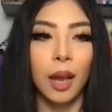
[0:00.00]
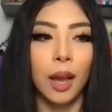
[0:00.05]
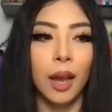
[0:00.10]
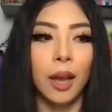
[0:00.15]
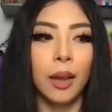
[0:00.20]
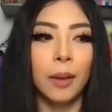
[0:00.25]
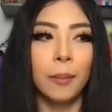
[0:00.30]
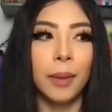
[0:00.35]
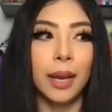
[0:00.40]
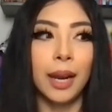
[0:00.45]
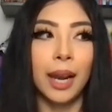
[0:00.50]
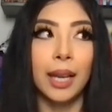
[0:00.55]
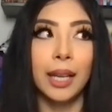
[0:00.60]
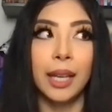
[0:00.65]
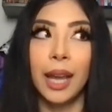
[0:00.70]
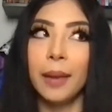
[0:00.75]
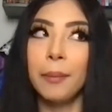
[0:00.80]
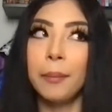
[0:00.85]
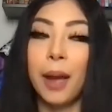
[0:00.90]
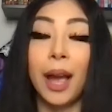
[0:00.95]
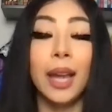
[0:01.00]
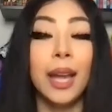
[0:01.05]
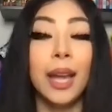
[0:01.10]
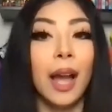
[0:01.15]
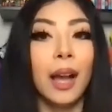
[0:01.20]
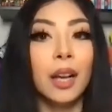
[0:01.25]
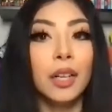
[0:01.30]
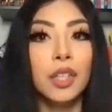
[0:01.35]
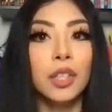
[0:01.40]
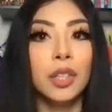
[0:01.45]
And I
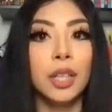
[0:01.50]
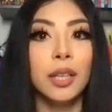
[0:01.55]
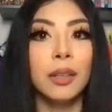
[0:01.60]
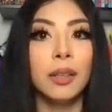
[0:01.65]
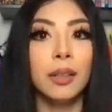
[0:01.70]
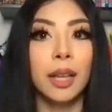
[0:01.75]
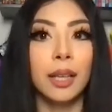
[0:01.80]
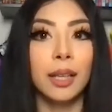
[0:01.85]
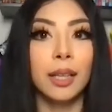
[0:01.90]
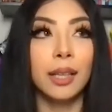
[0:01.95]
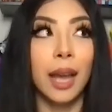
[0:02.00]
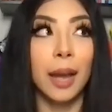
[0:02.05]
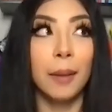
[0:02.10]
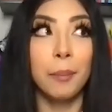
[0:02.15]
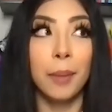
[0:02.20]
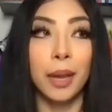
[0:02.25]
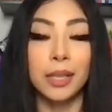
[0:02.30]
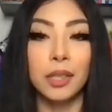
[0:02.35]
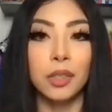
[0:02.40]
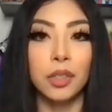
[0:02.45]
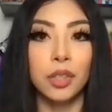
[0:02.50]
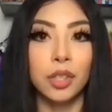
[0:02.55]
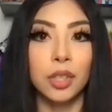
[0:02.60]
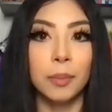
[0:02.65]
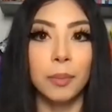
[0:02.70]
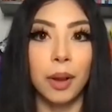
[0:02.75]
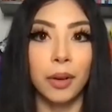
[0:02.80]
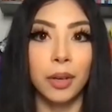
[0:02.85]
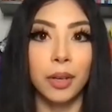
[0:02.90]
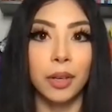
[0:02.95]
actually like get messages
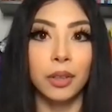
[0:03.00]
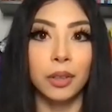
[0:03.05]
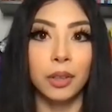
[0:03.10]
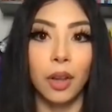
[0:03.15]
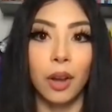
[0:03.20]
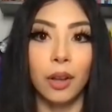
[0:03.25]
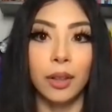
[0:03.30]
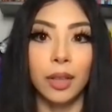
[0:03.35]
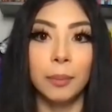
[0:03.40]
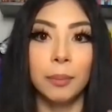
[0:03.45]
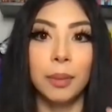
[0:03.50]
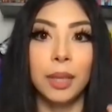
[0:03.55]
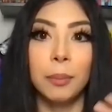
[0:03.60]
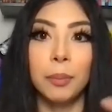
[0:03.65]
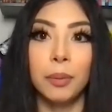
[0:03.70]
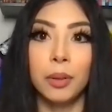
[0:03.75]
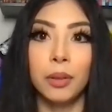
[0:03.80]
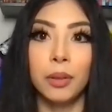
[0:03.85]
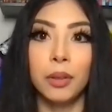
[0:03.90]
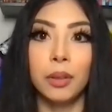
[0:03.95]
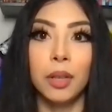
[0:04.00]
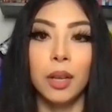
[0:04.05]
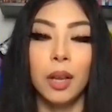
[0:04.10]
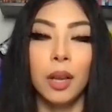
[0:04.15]
about it a lot. Like people